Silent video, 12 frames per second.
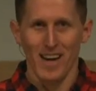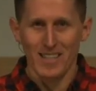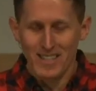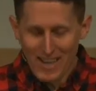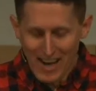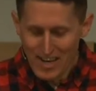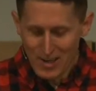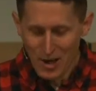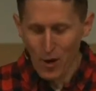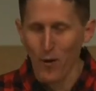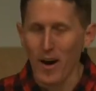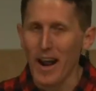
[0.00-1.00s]
It's saying, you
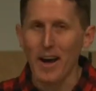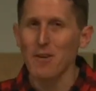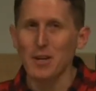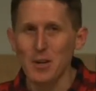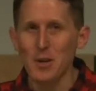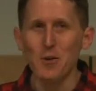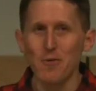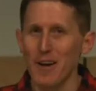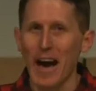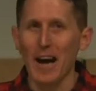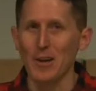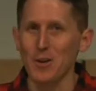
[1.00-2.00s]
know, whatever you
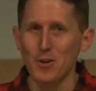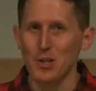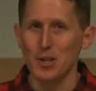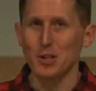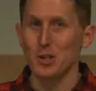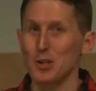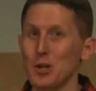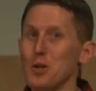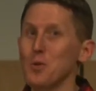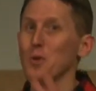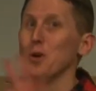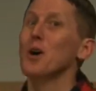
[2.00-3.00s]
value, just
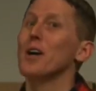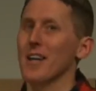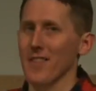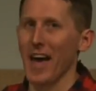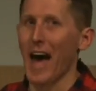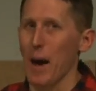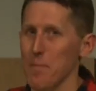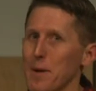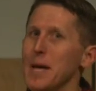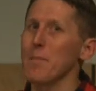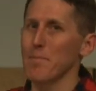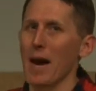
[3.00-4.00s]
do good at that,
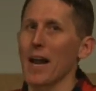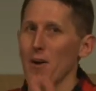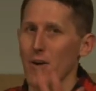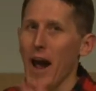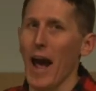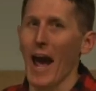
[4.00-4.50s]
be better